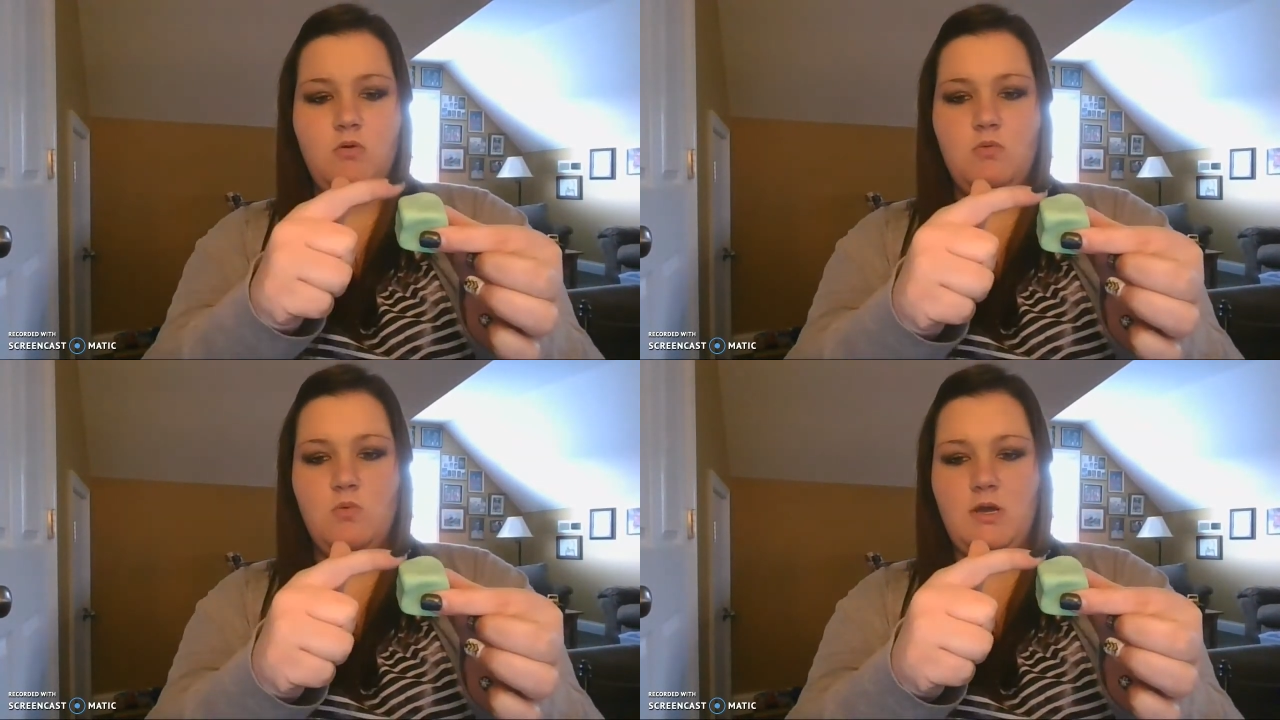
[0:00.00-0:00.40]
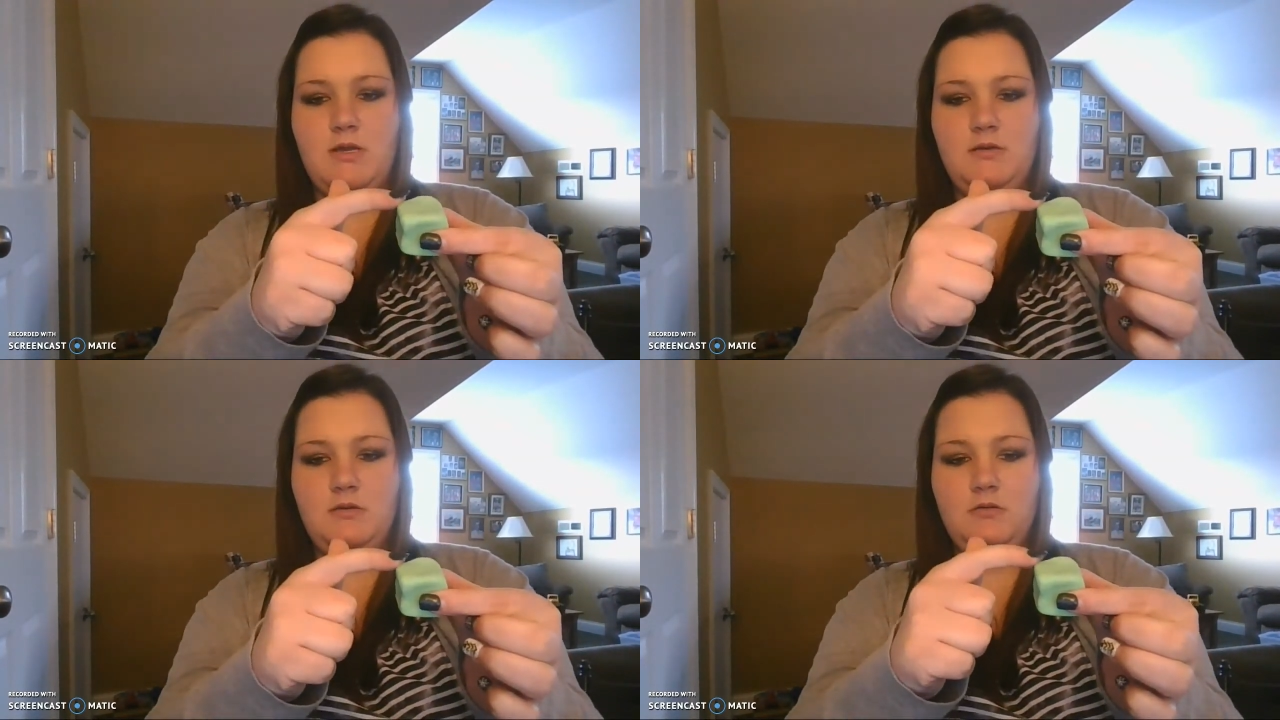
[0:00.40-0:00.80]

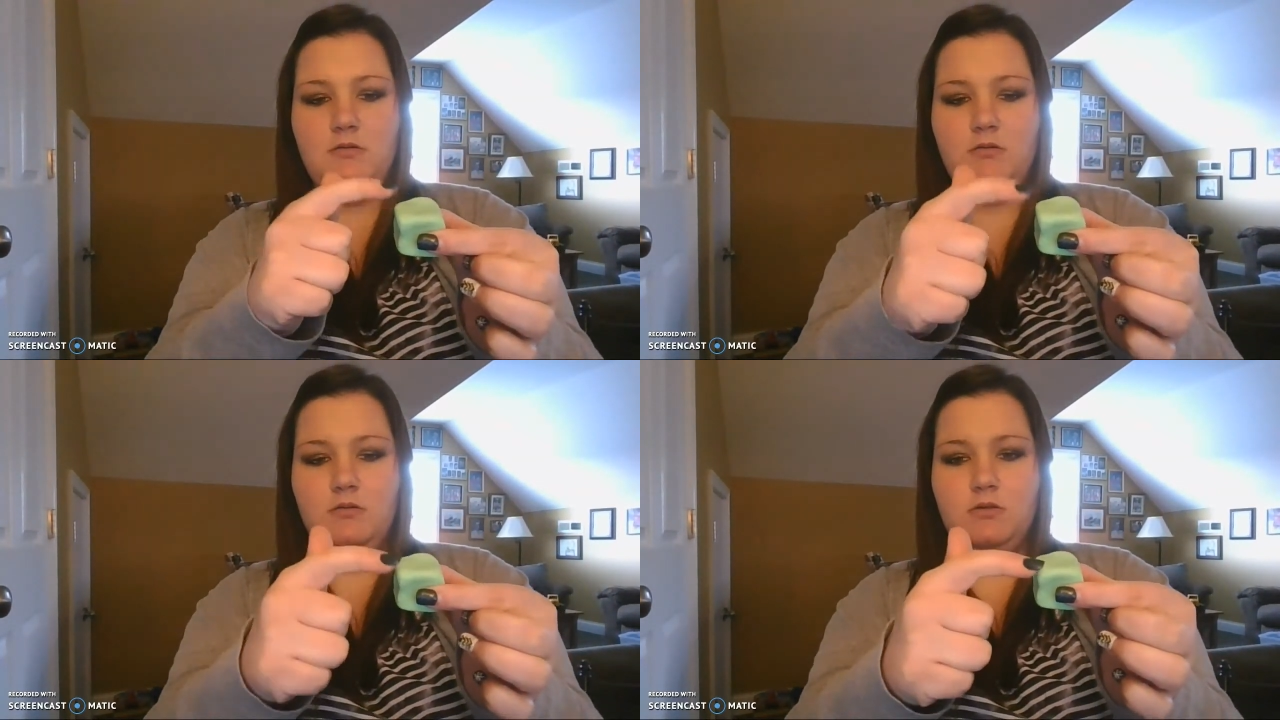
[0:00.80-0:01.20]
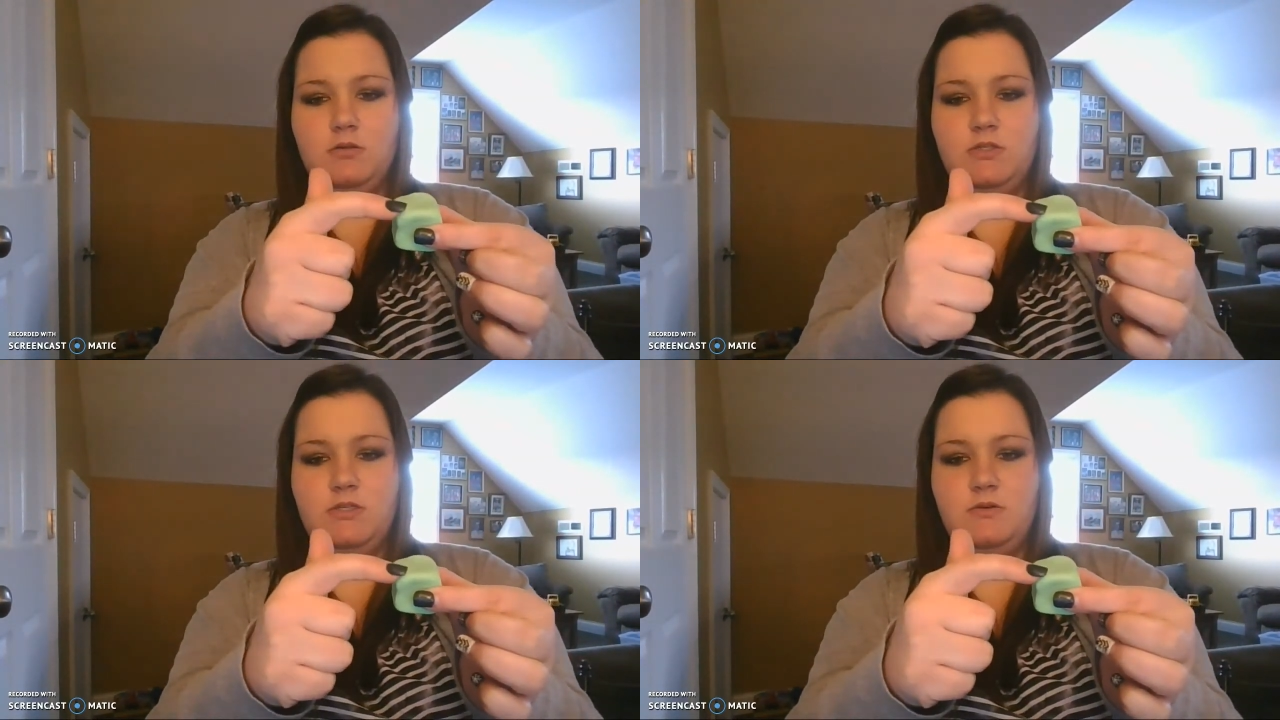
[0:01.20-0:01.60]
1,
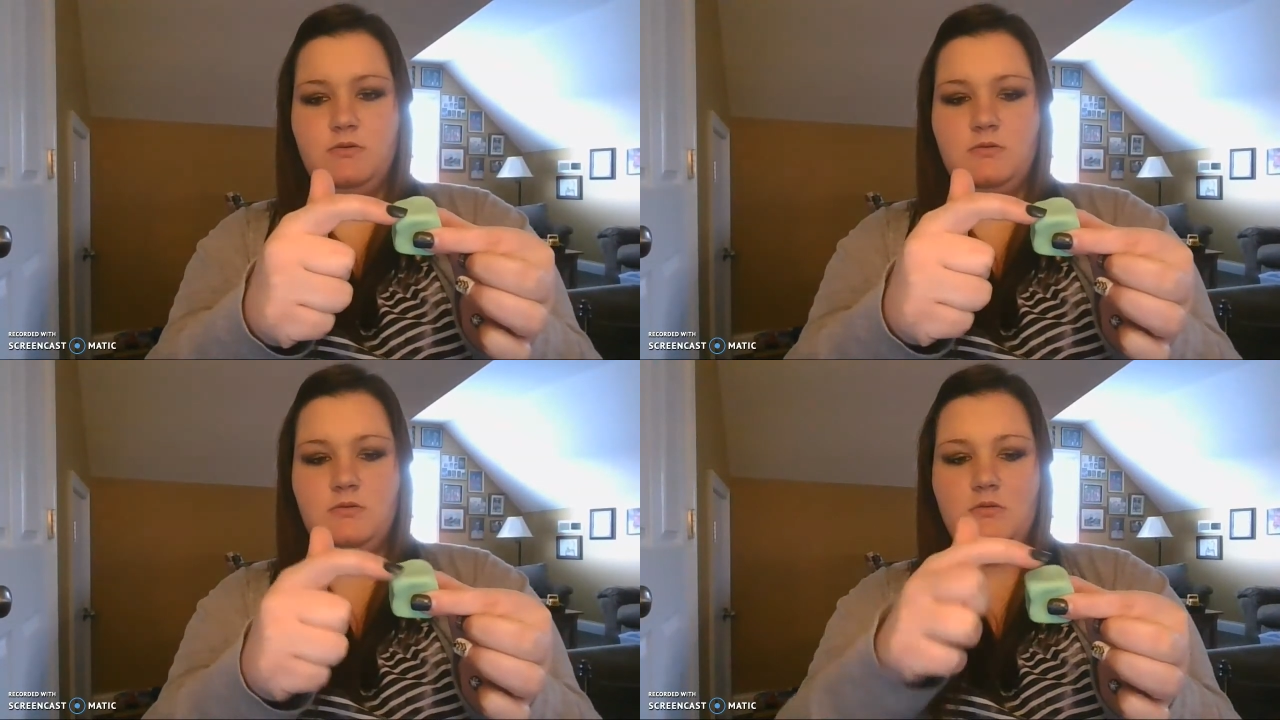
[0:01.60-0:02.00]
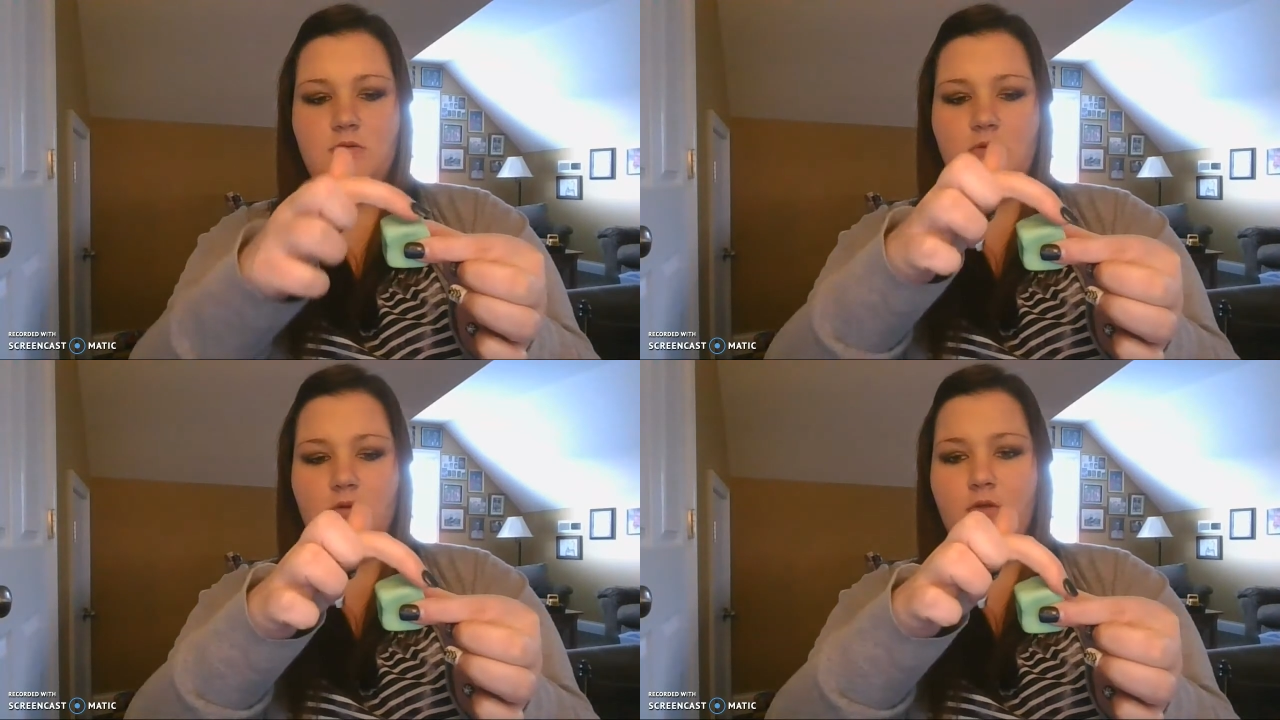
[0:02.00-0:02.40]
2,
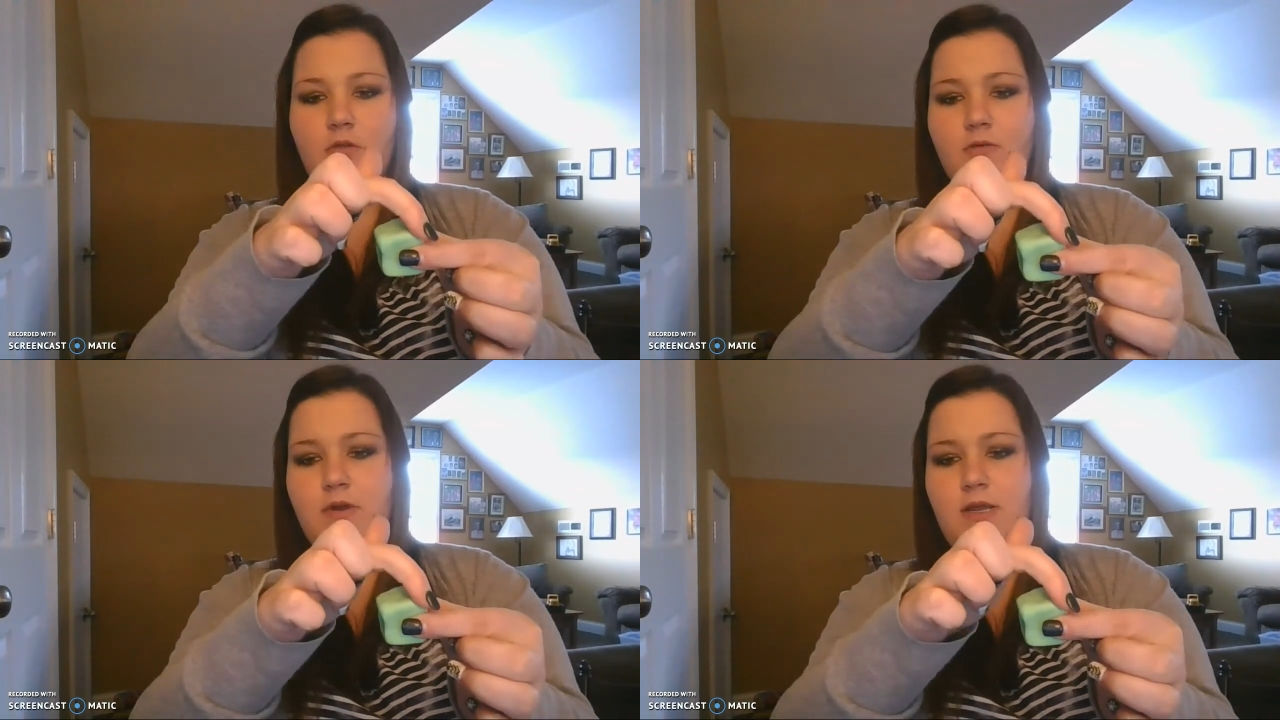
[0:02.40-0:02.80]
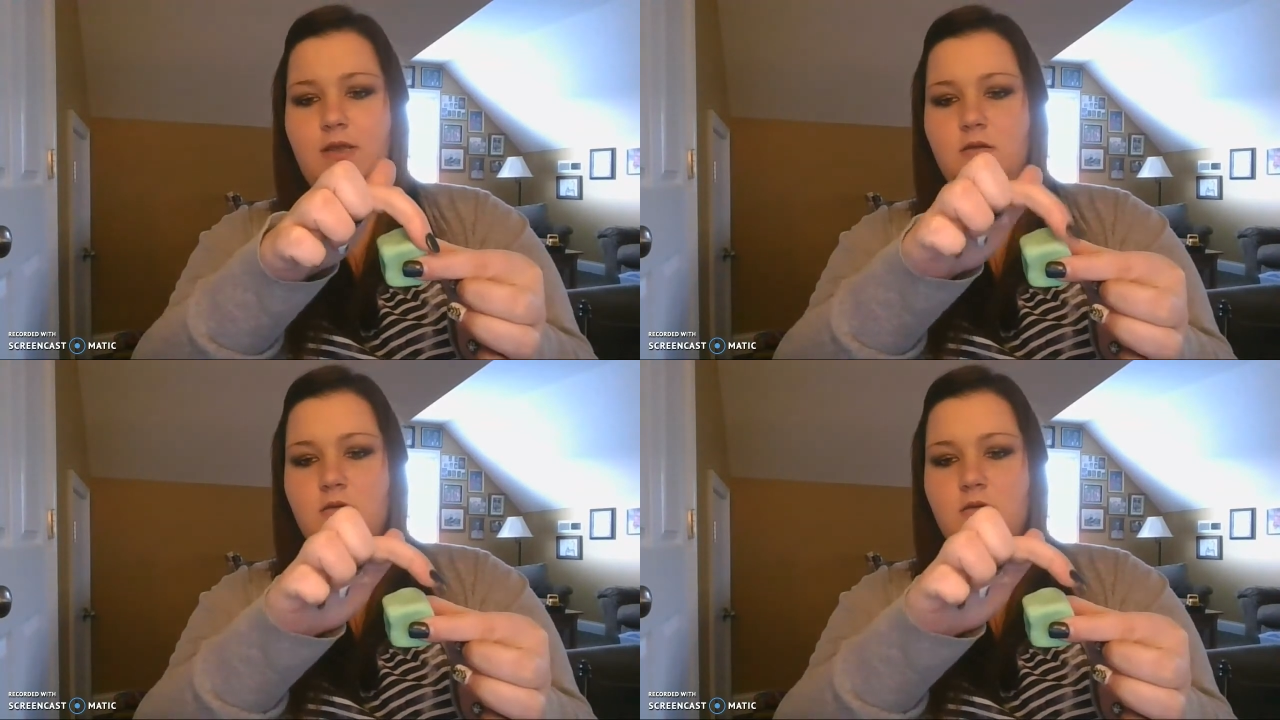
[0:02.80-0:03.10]
3,